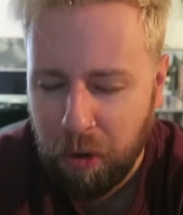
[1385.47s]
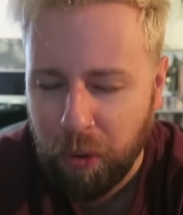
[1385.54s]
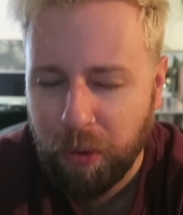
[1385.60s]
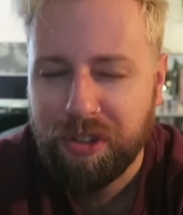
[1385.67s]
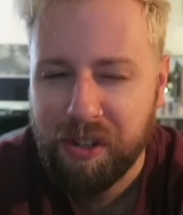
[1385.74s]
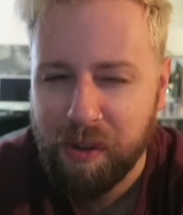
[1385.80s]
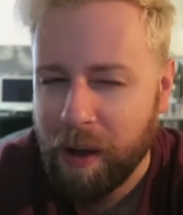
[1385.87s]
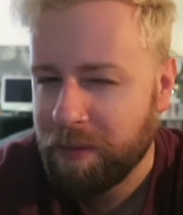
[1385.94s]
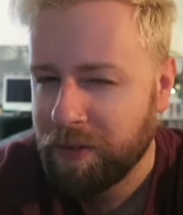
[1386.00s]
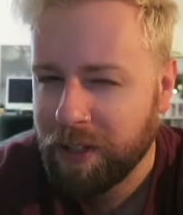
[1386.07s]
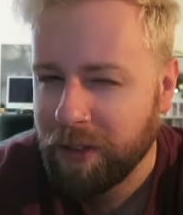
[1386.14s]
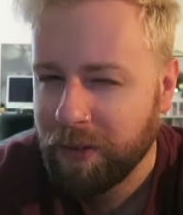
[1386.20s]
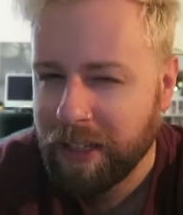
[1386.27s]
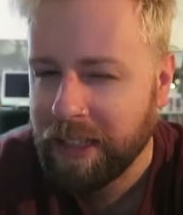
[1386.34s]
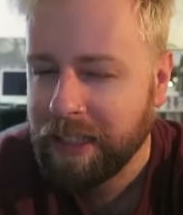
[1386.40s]
Also
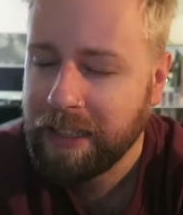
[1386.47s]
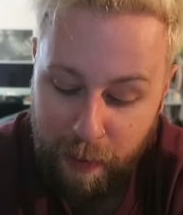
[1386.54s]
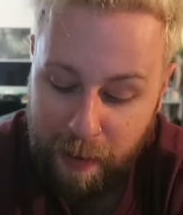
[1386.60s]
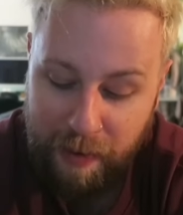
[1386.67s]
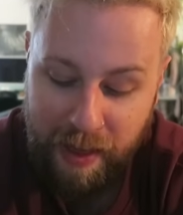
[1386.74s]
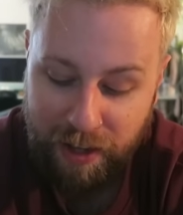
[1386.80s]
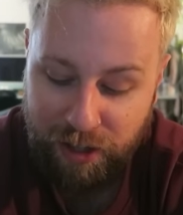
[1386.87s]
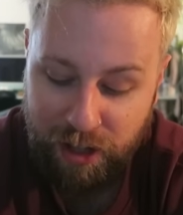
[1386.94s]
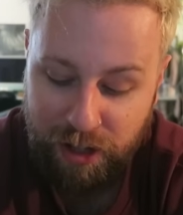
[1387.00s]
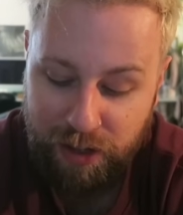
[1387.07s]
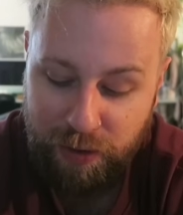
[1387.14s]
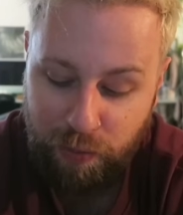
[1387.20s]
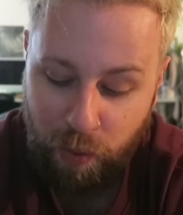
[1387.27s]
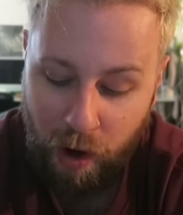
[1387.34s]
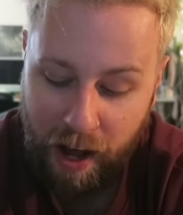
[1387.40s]
absolutely. So maybe that's
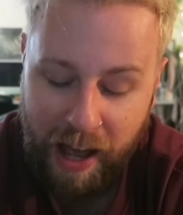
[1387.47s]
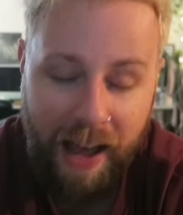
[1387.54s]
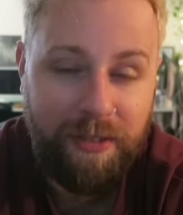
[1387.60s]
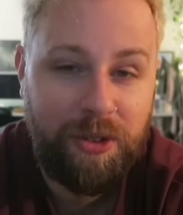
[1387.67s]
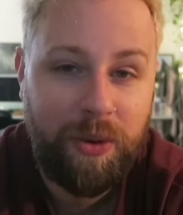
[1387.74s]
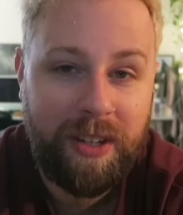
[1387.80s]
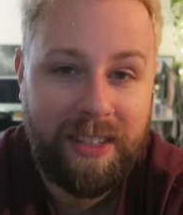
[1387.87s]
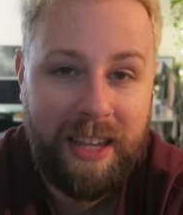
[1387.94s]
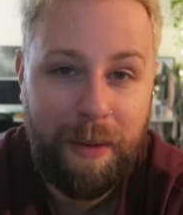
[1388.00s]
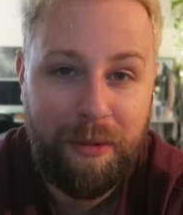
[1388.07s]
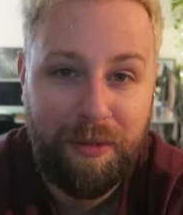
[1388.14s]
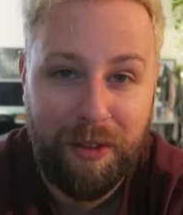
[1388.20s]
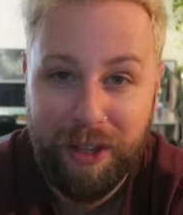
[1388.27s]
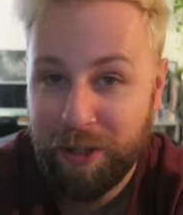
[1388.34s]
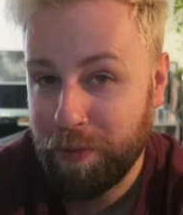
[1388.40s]
just what I have to accept
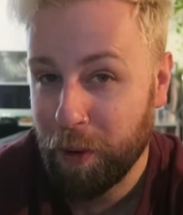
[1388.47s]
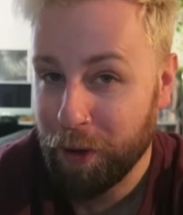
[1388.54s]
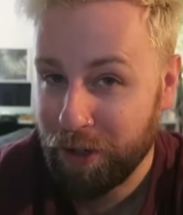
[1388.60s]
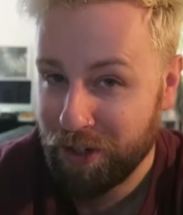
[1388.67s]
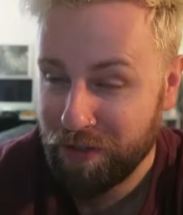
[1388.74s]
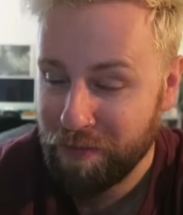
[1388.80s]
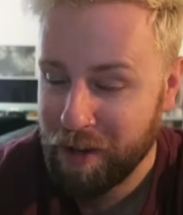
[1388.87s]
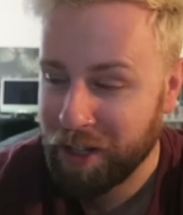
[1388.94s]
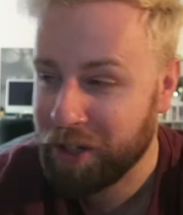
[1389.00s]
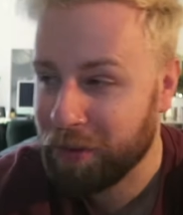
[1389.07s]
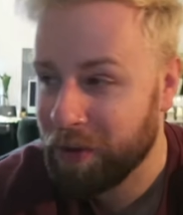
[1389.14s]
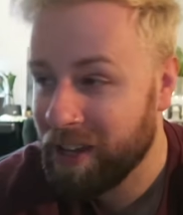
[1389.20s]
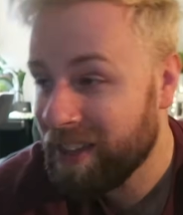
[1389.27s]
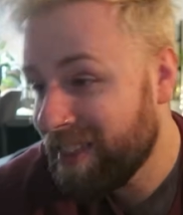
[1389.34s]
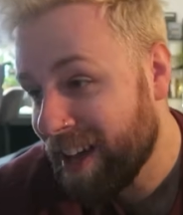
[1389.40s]
for this portion of my career.